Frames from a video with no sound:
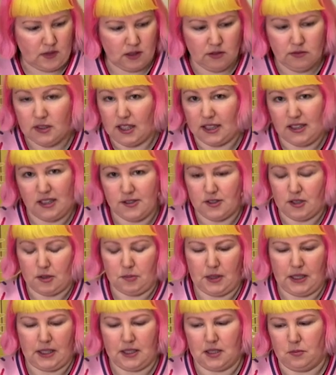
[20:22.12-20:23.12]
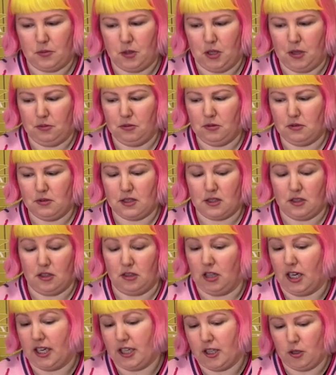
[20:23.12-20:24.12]
than the sort of pinks and purples.
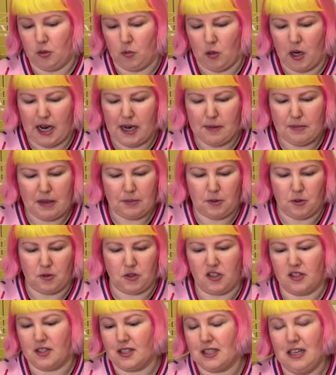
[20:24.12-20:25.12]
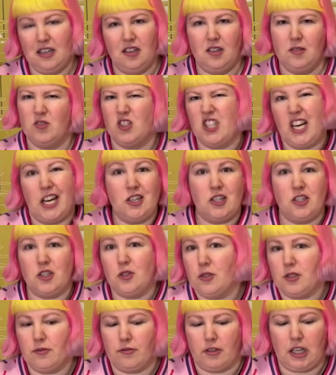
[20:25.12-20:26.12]
So I don't know why, maybe it was just changing
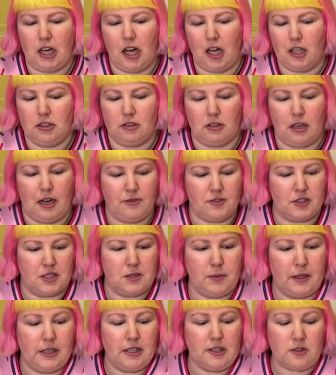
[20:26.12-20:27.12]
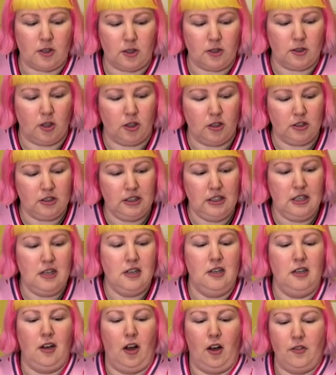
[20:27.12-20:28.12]
to a different color after spending so long
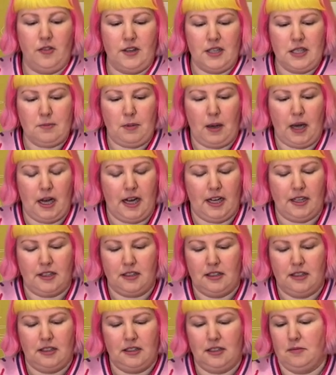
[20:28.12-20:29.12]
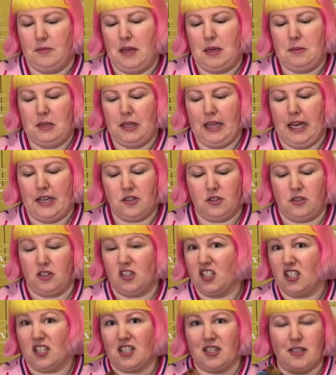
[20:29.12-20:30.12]
on this part. Maybe that sort
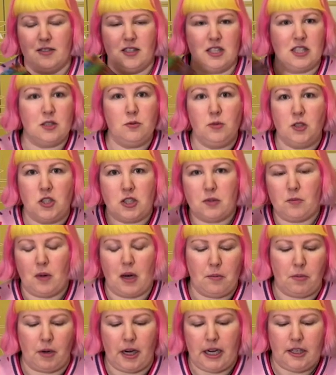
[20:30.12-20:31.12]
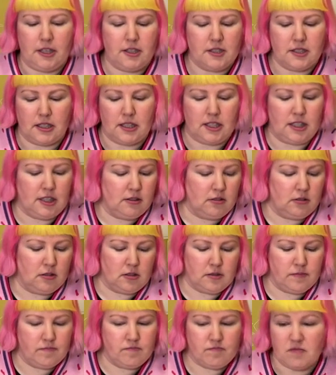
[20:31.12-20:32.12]
of just switched my brain into gear
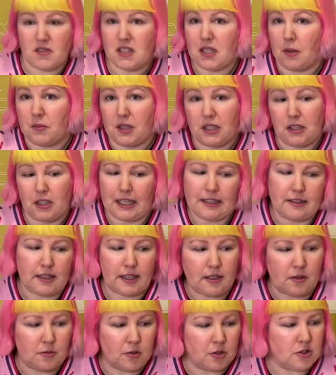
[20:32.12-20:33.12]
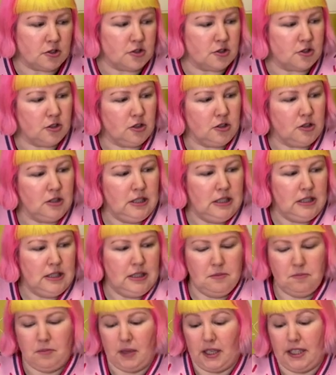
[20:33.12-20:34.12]
or something like that. I'm not too sure.
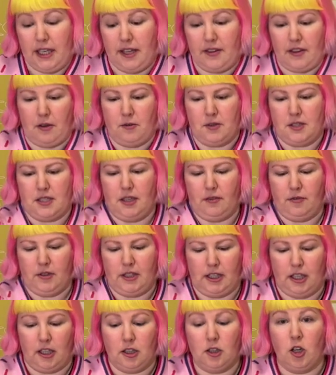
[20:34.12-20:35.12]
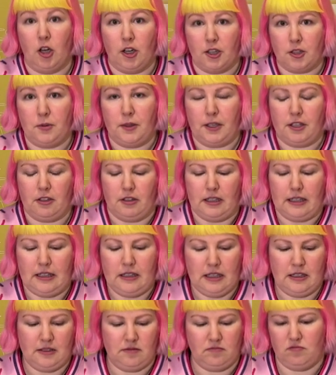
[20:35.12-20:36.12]
But yeah, that was definitely a lot quicker and
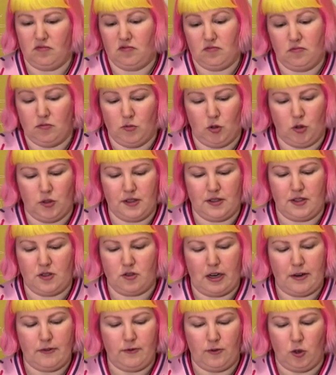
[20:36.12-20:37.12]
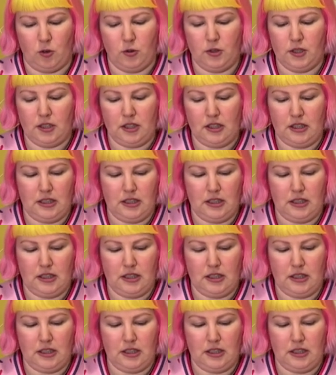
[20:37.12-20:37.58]
more straightforward